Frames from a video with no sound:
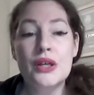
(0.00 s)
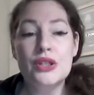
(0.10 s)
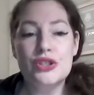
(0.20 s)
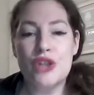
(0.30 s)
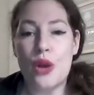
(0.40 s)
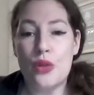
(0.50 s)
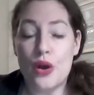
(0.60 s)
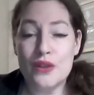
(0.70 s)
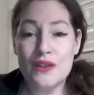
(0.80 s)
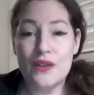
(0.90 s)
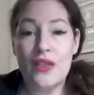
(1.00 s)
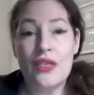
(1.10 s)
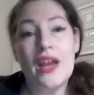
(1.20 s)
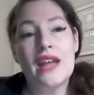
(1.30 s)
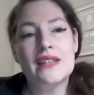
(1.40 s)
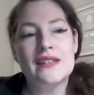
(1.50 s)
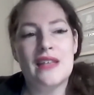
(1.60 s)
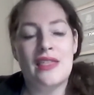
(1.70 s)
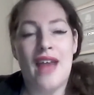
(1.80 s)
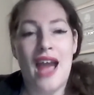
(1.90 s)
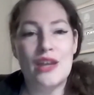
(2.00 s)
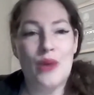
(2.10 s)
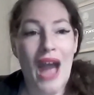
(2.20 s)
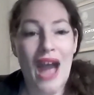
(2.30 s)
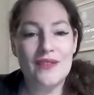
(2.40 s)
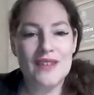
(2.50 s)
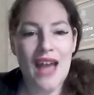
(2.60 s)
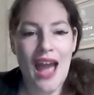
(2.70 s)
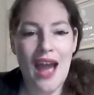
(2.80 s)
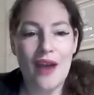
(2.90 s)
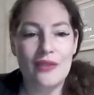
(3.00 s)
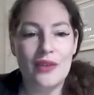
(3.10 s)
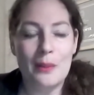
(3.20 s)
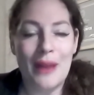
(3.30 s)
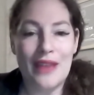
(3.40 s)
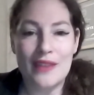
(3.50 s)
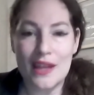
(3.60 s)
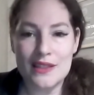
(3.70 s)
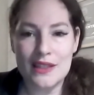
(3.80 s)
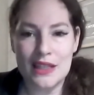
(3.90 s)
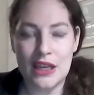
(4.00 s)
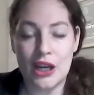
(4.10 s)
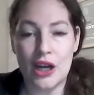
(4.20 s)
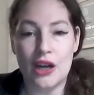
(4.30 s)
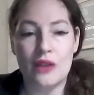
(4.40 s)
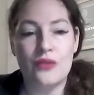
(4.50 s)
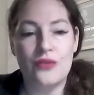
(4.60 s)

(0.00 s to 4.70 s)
So those are the things that you have to have by the end of the year